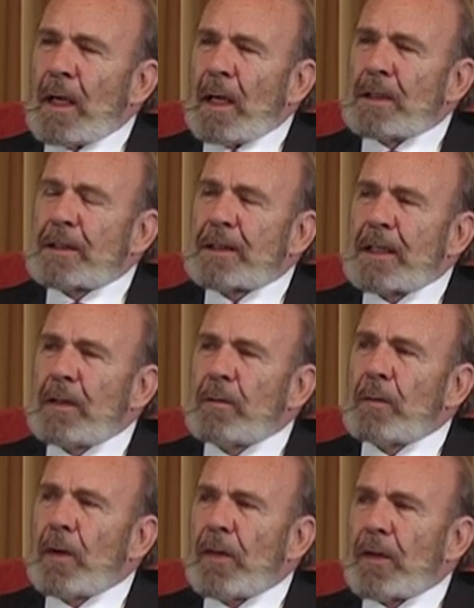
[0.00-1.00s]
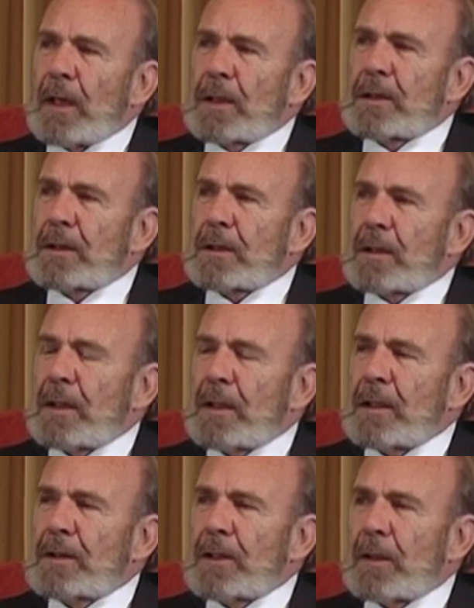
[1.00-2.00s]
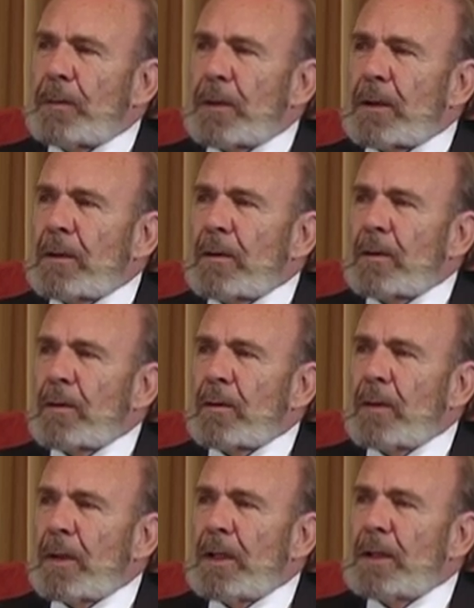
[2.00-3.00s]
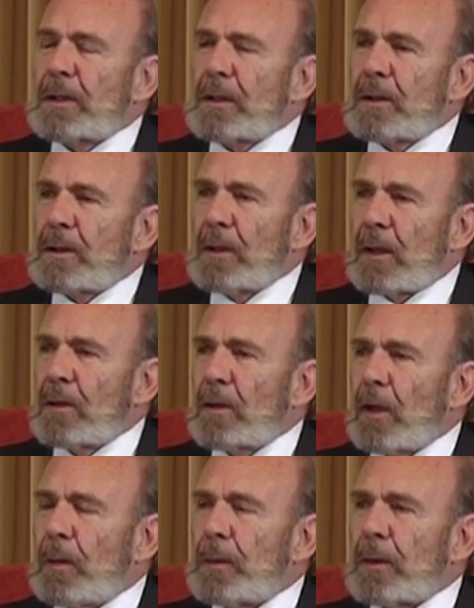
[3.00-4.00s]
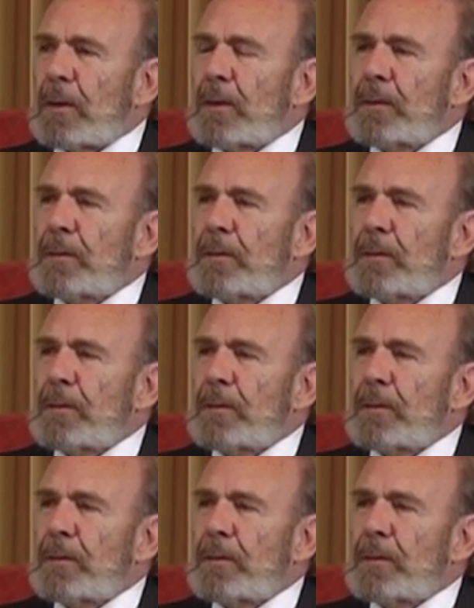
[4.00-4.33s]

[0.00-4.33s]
And sitting with us at the supper were these young couple.